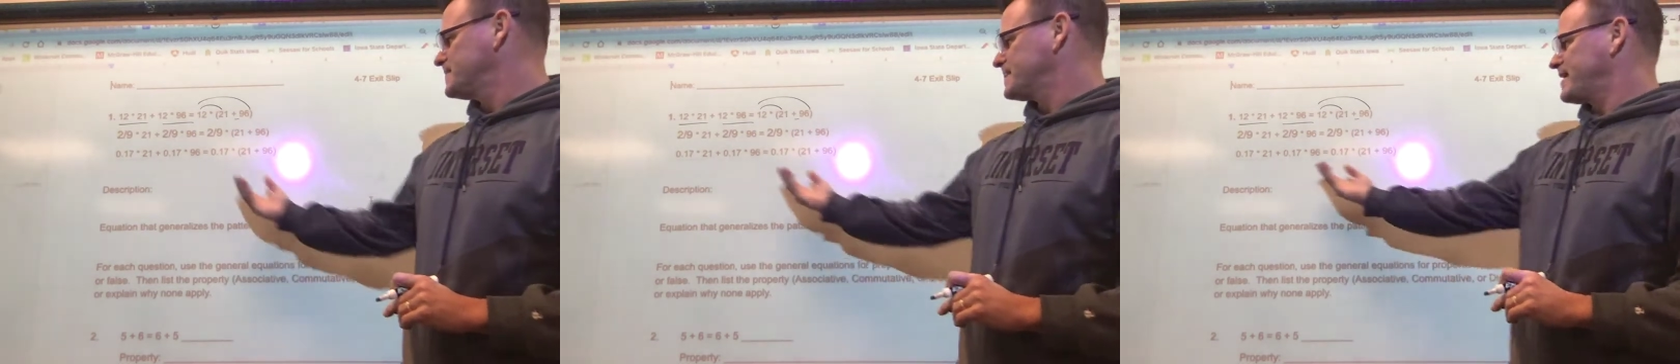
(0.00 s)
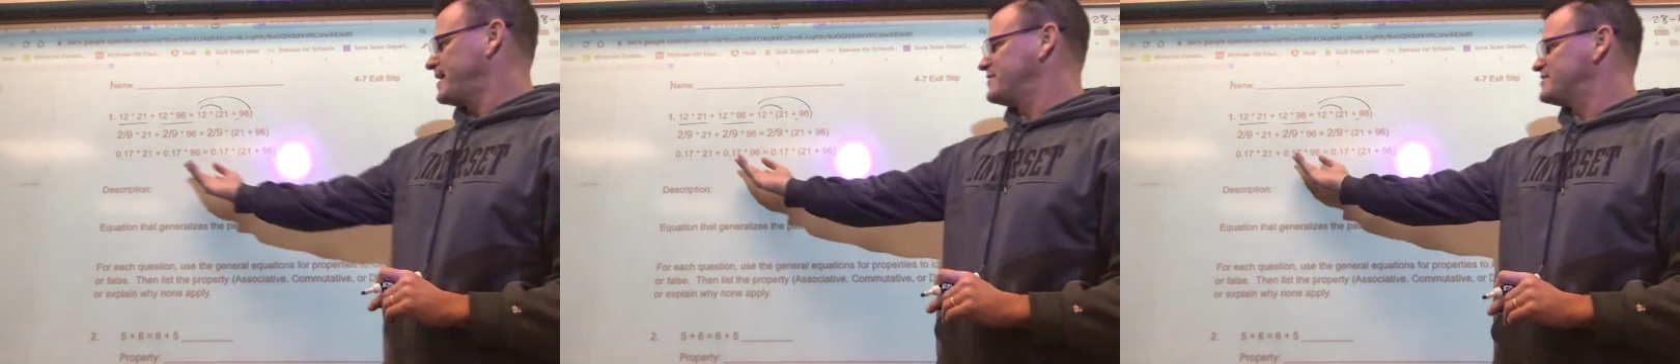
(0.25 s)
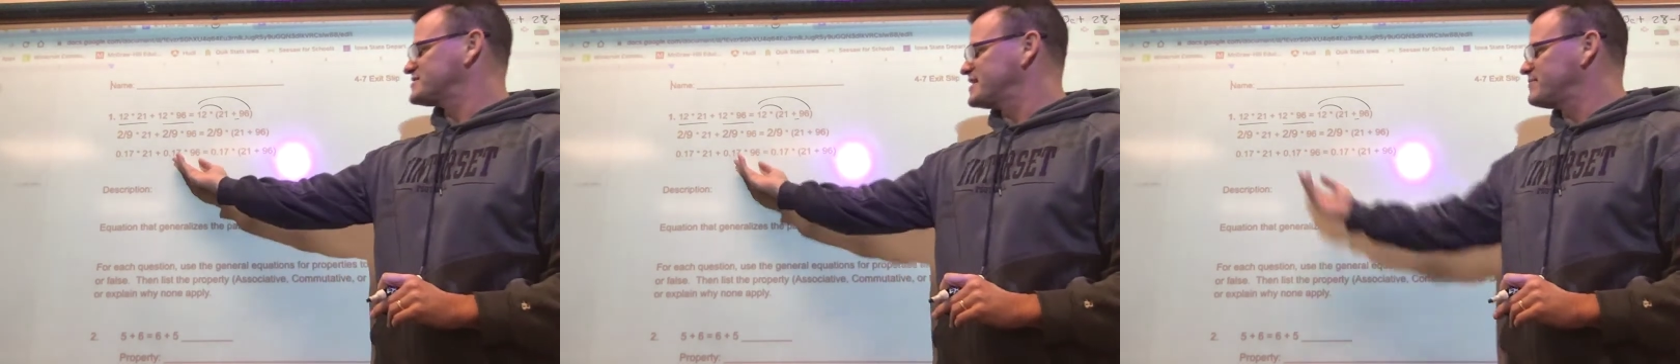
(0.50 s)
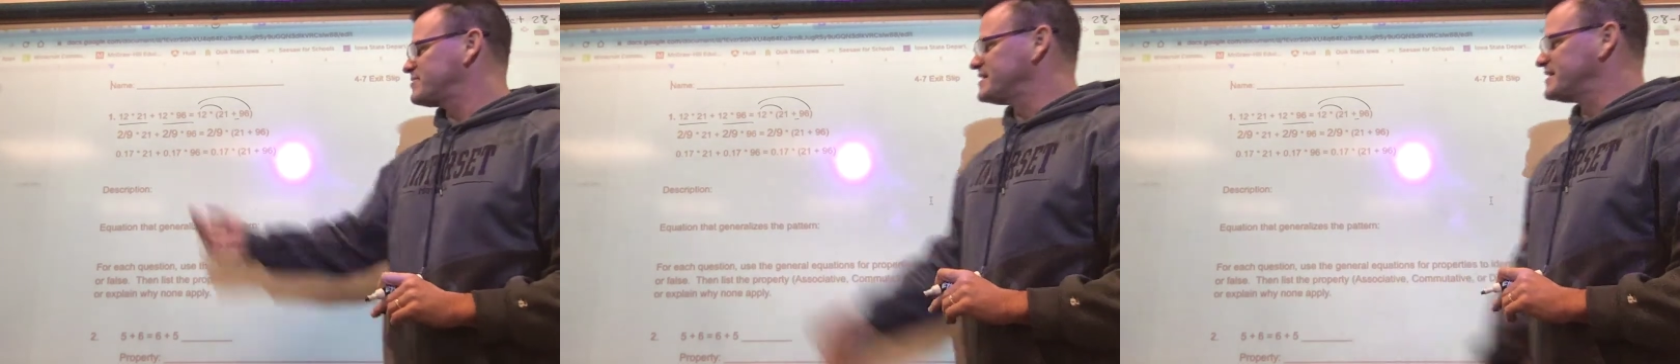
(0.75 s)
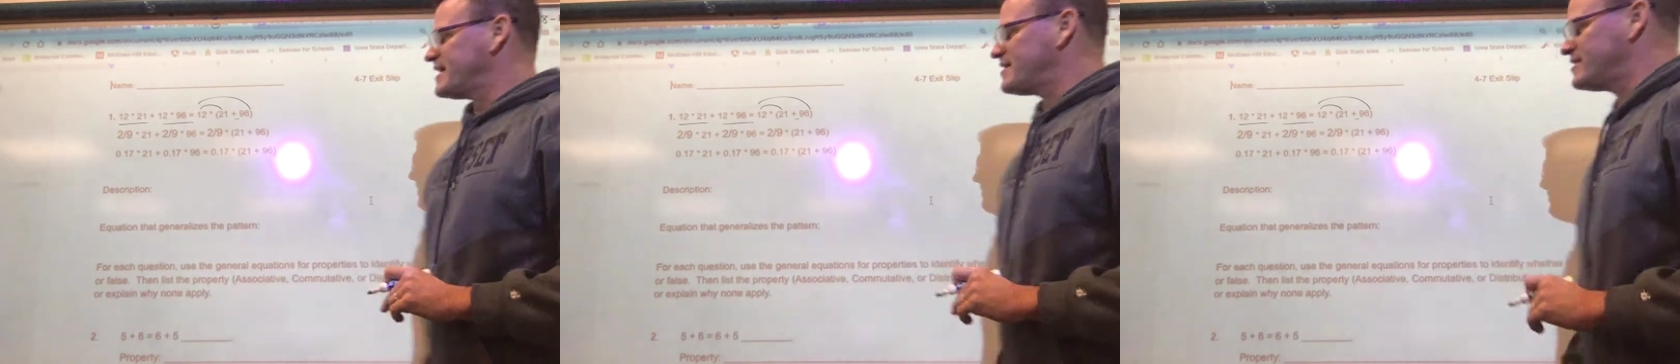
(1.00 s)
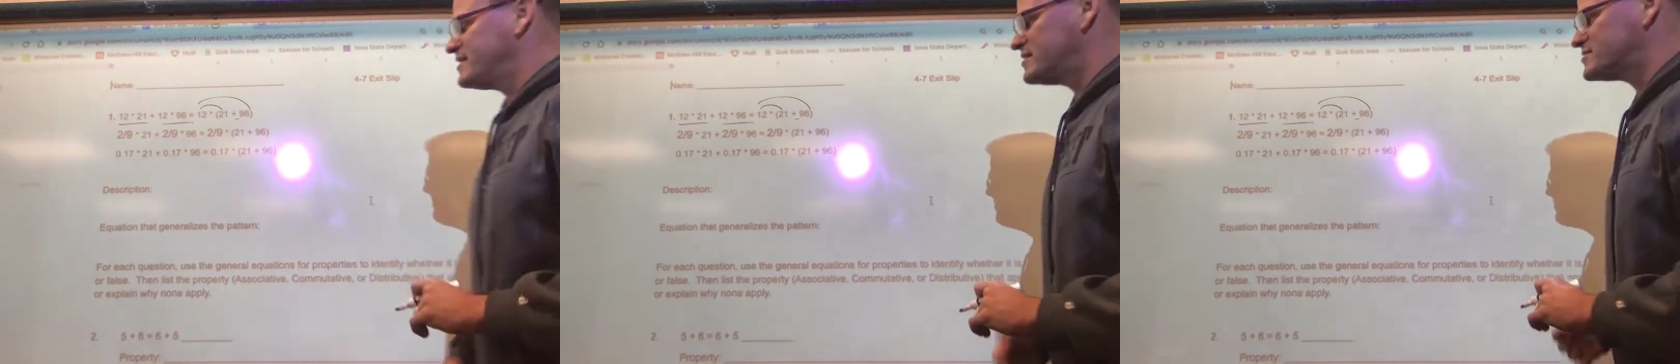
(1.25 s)
Okay, and the same thing down
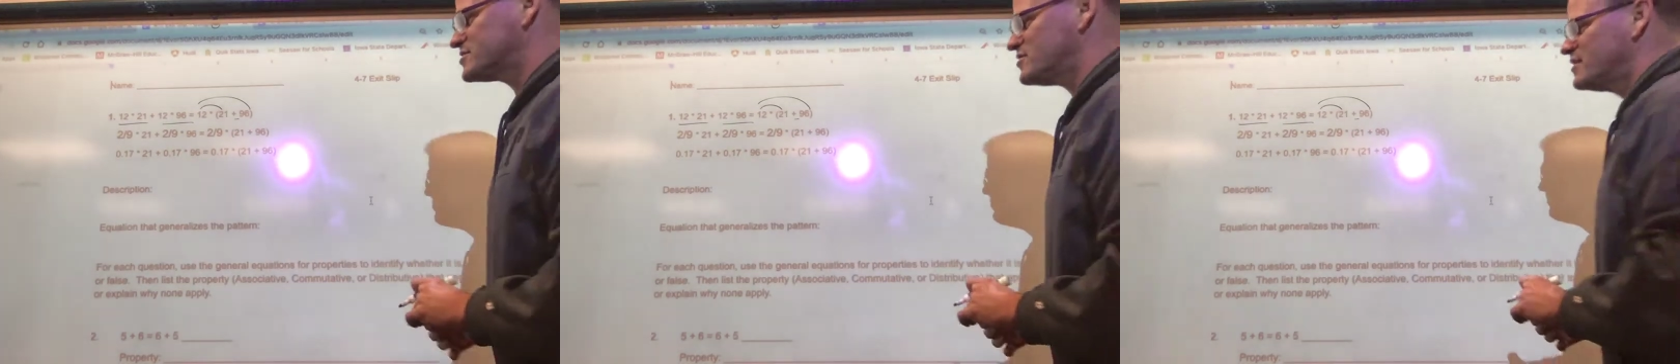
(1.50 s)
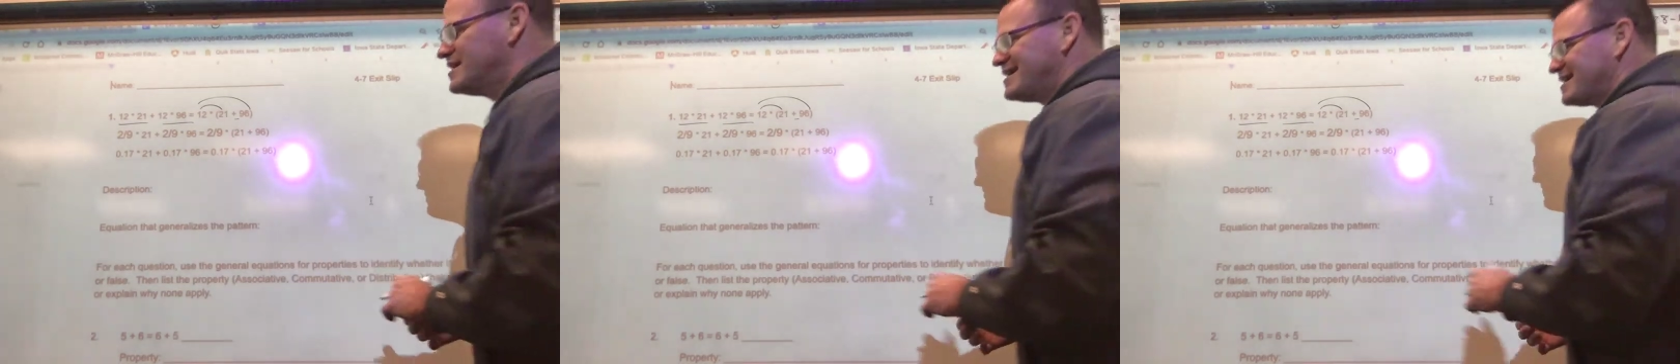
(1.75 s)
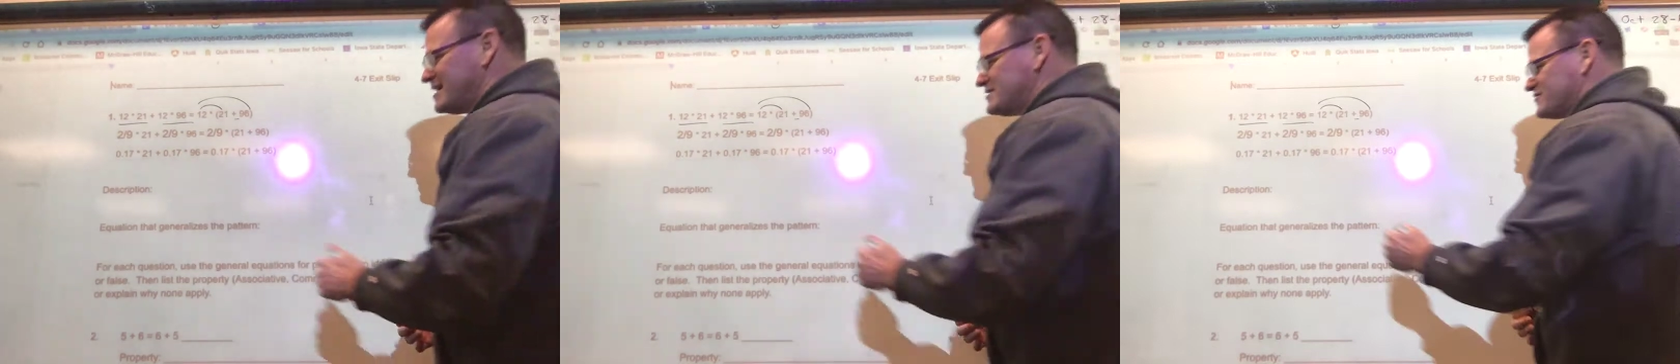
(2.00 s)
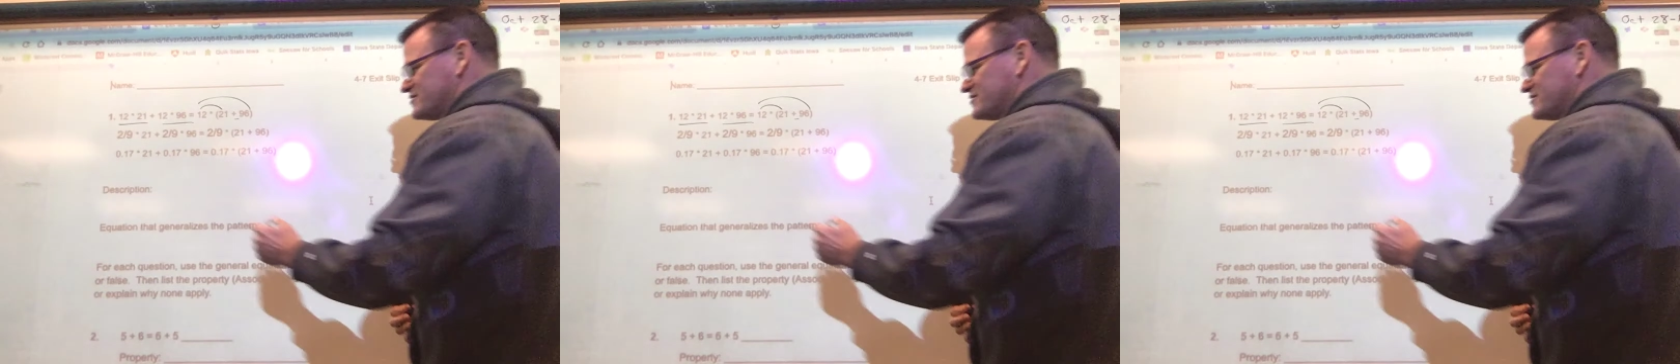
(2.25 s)
here. So guys, for